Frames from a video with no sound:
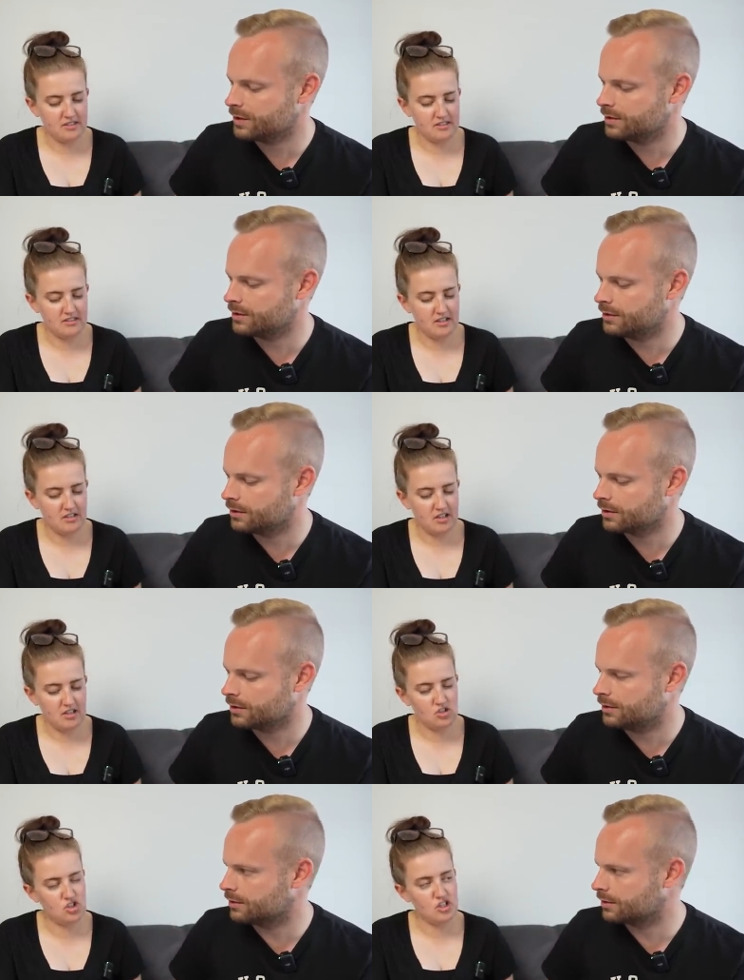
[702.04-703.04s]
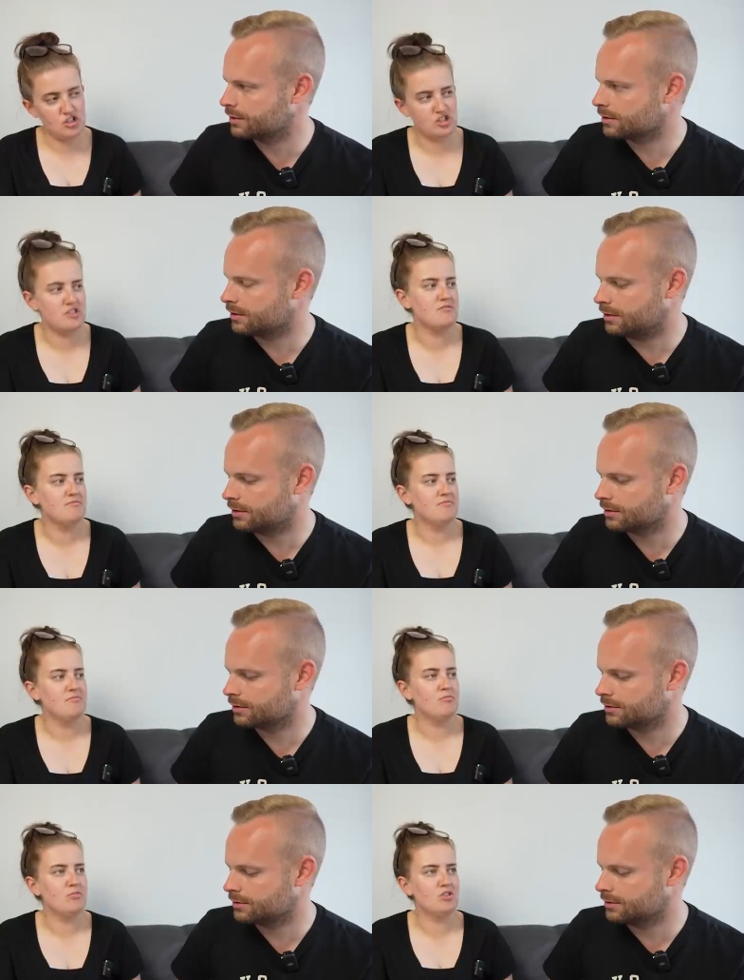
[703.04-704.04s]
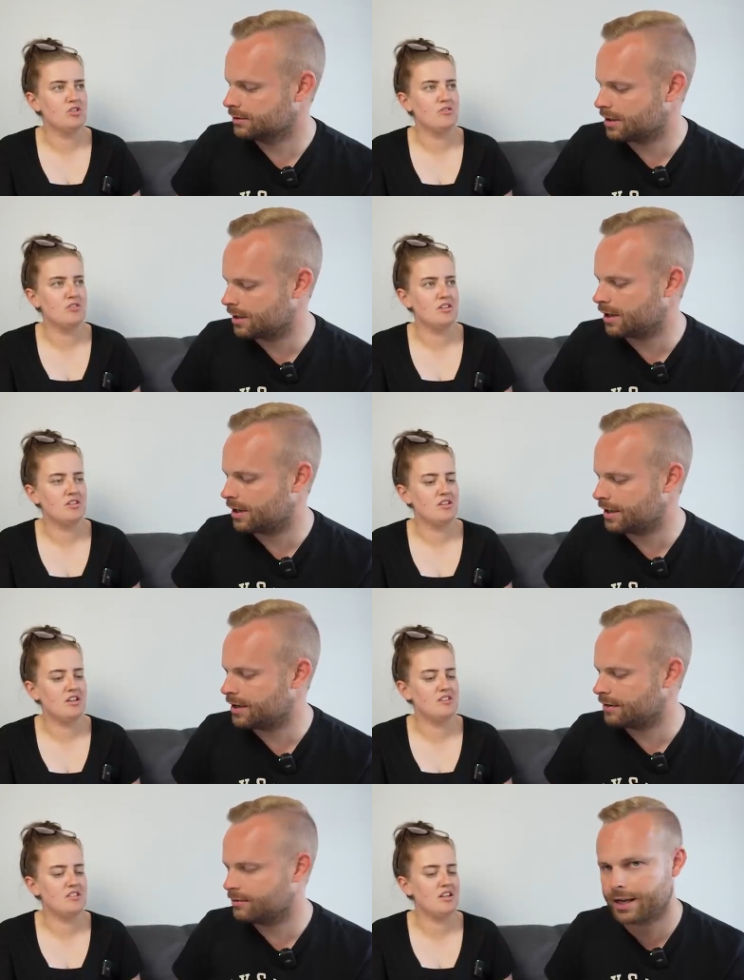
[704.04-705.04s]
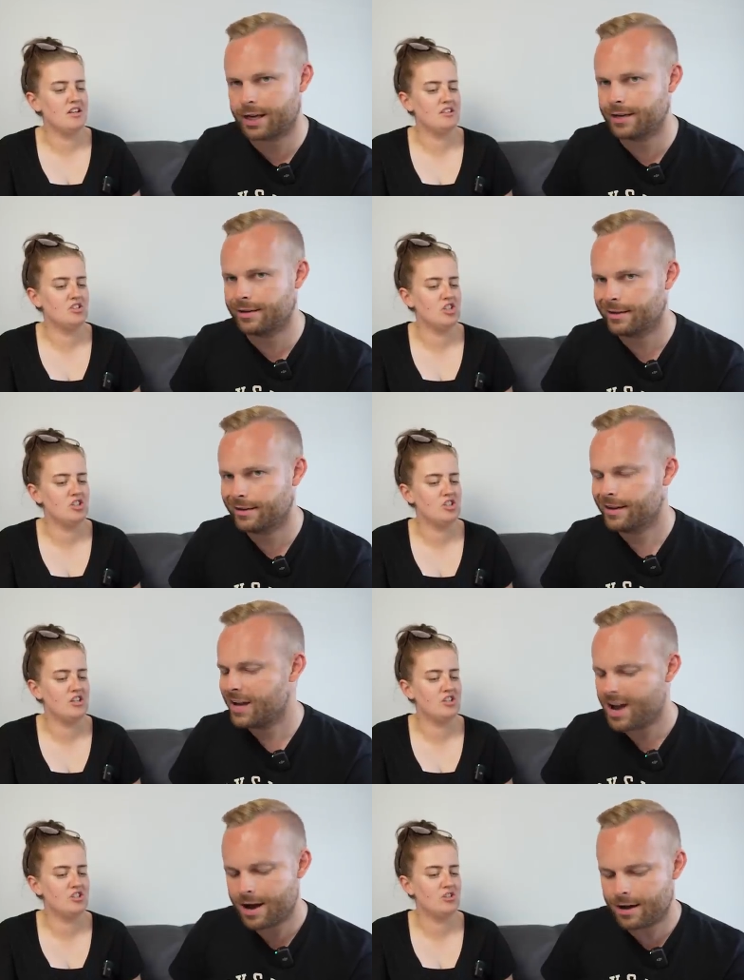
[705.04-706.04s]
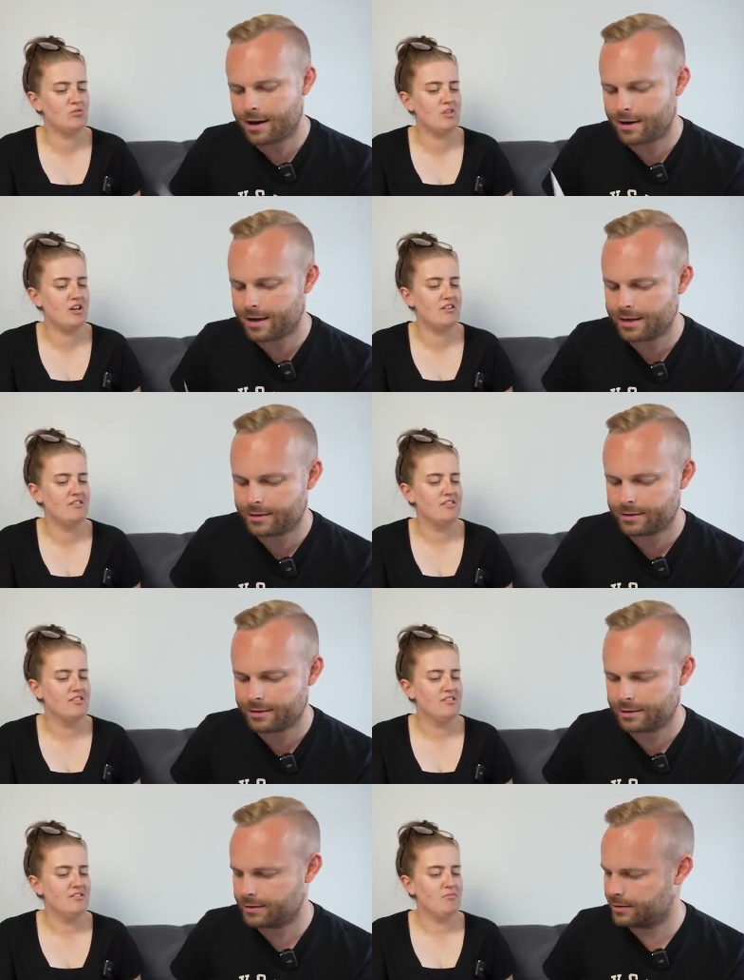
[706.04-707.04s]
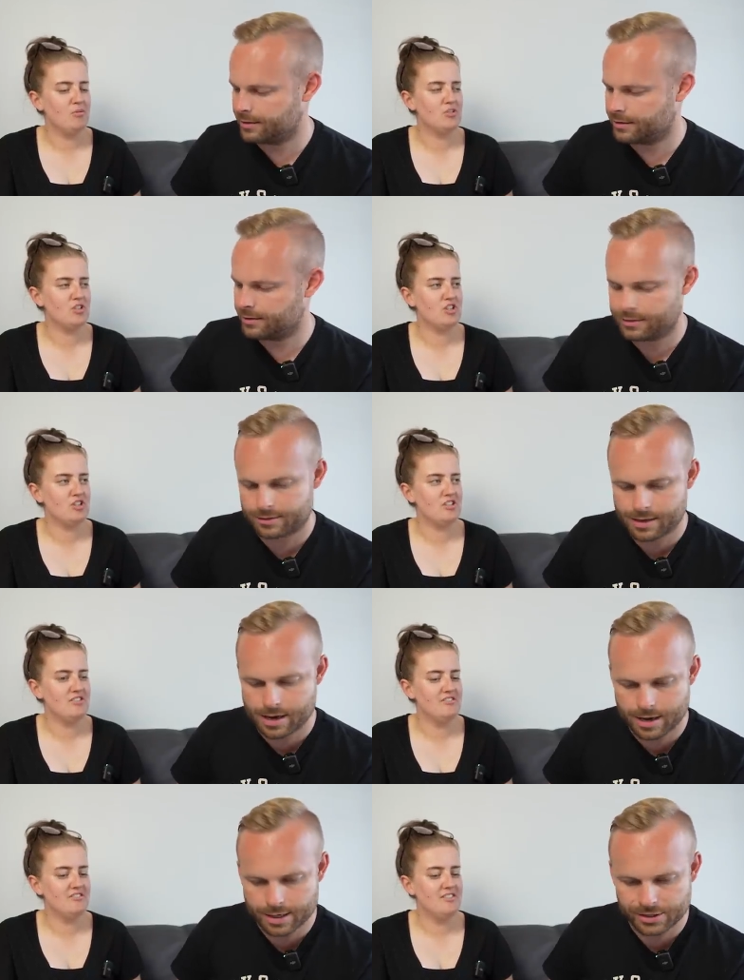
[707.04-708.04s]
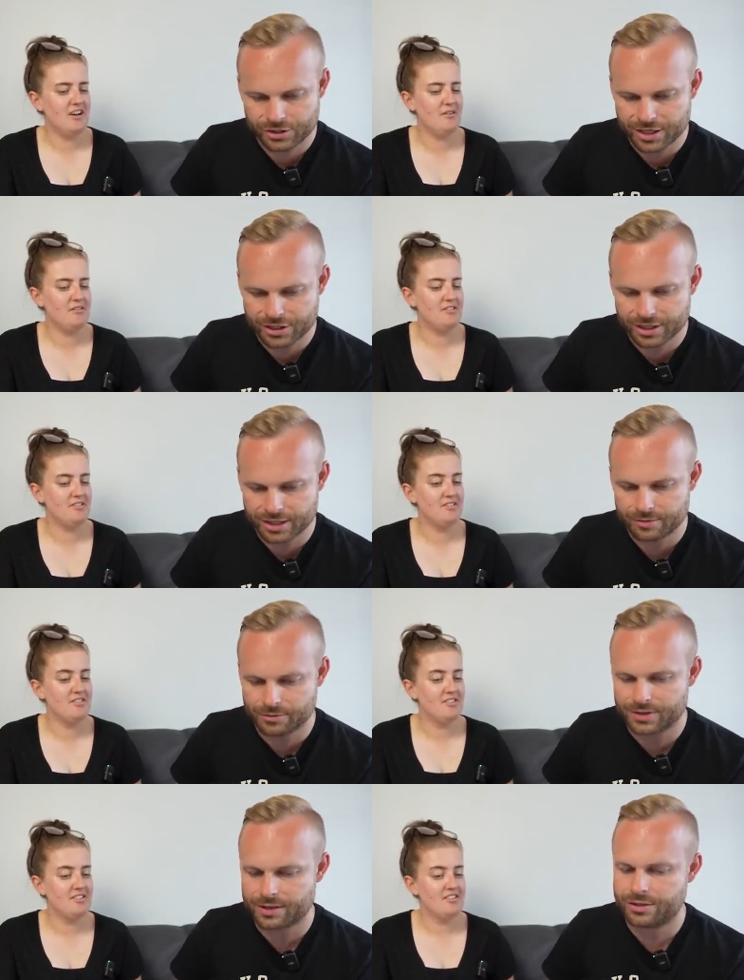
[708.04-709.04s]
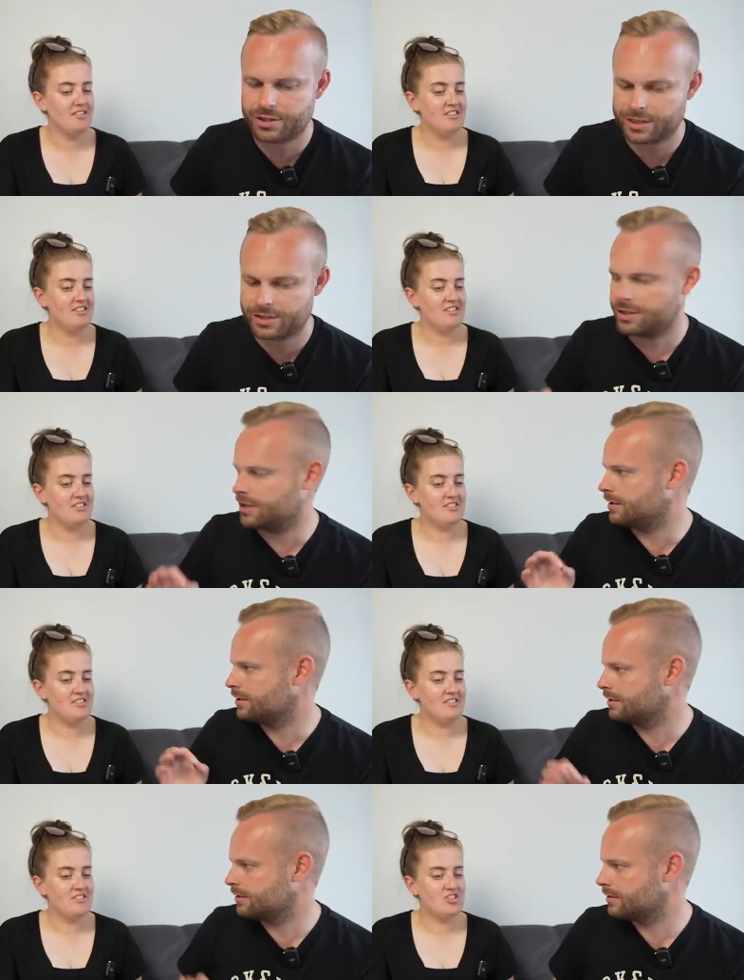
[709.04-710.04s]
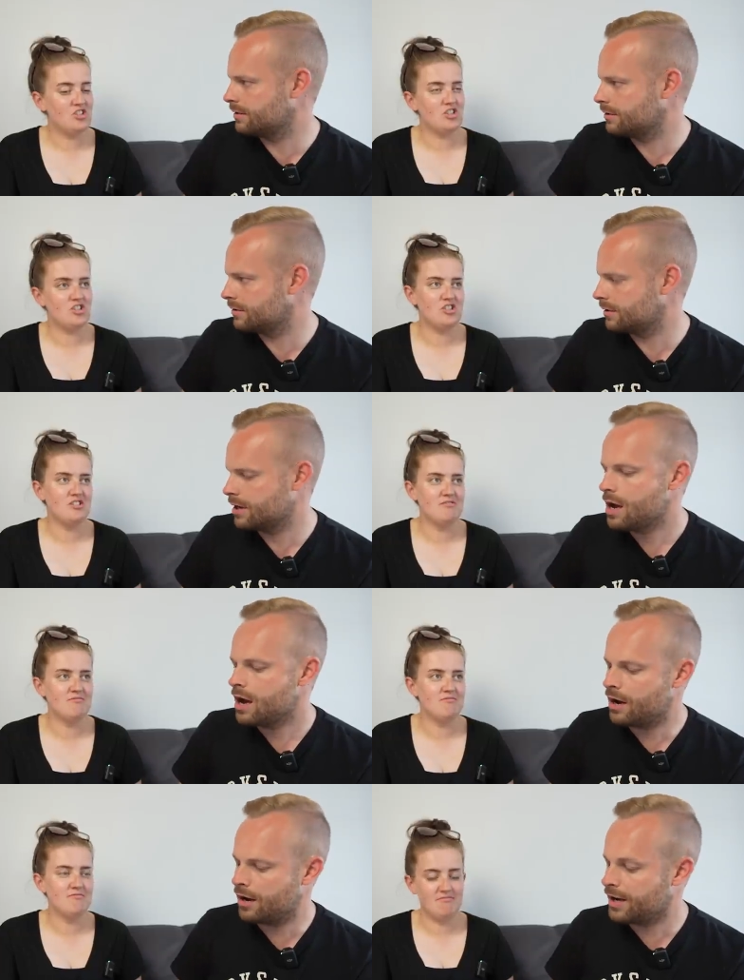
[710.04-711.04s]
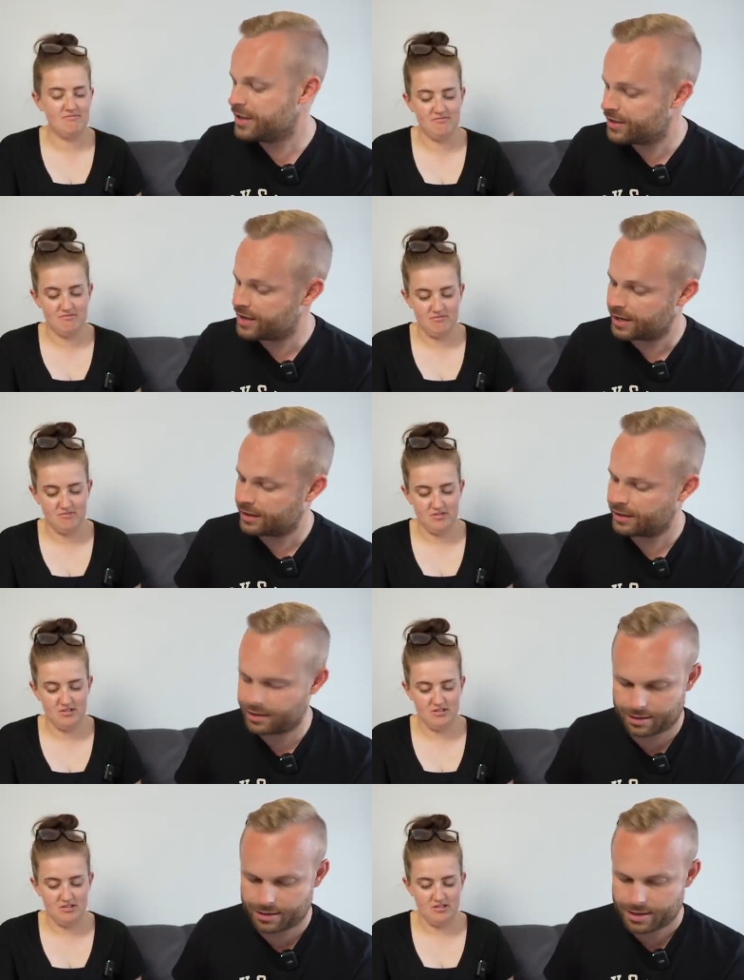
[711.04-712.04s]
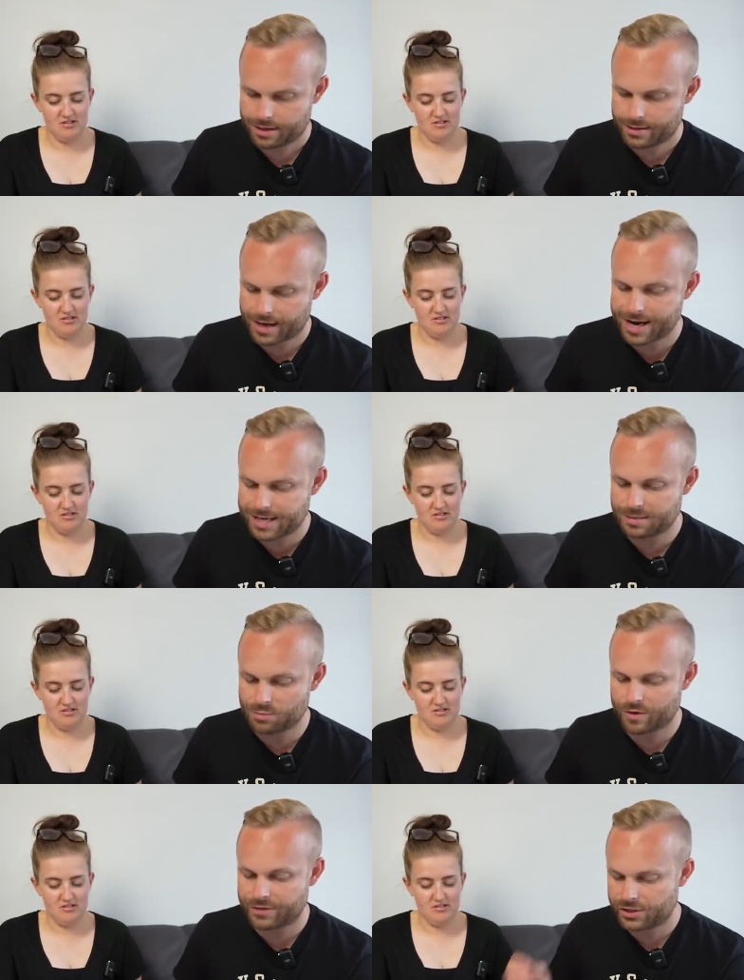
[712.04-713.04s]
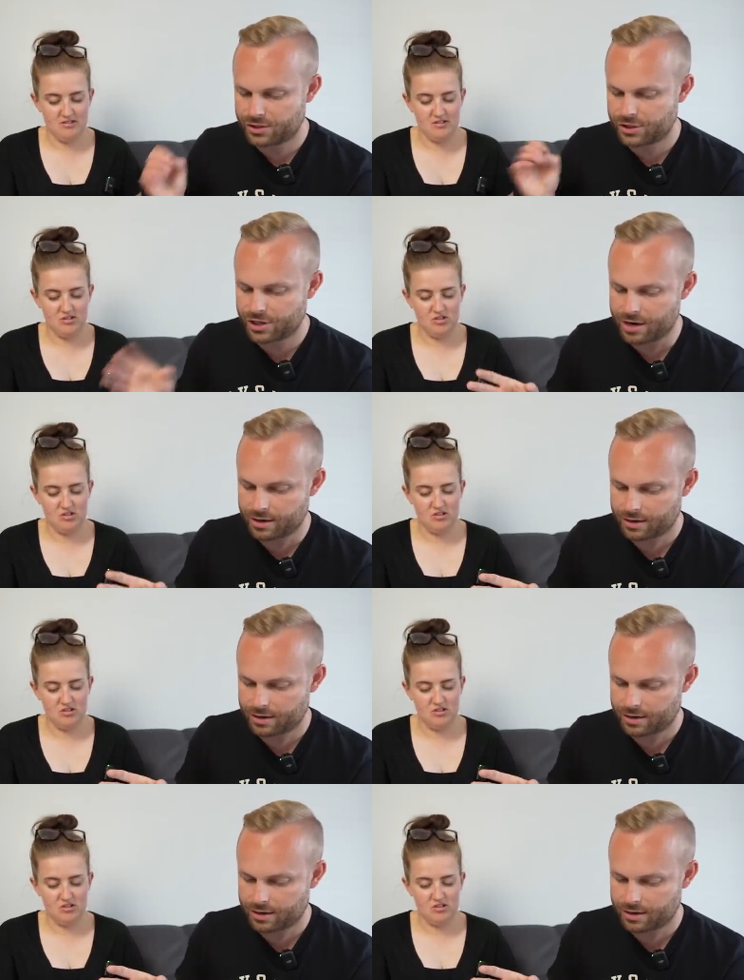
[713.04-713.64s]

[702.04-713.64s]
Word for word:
Speaker 1: CZ in Sheshin, which I don't. I, I is that okay. is Sheshin actually called I, that? What was Sheshin?
Speaker 2: Uh, Sheshin was Shedshin. I think that is more of a ch